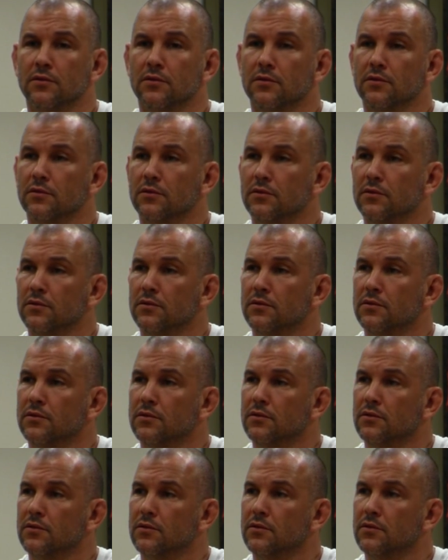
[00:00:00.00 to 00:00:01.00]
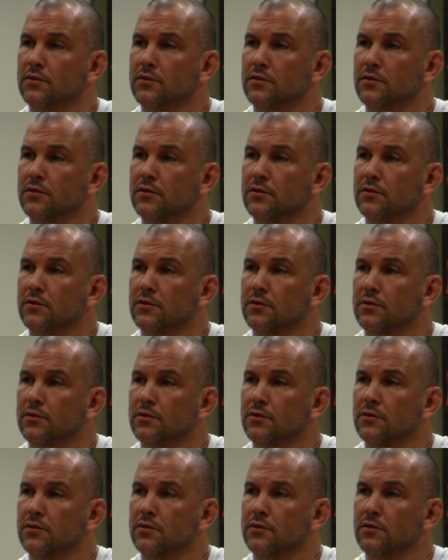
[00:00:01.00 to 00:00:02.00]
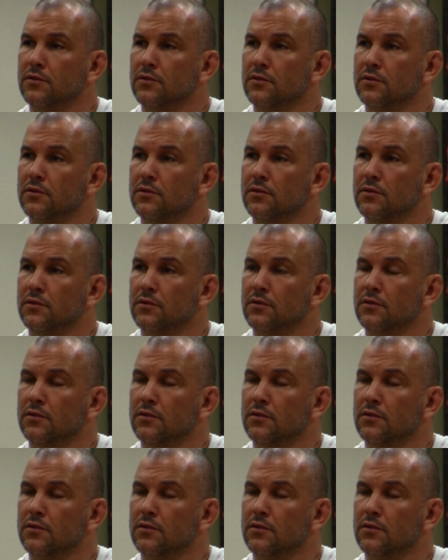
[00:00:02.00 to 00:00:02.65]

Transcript: No one is speaking in this clip.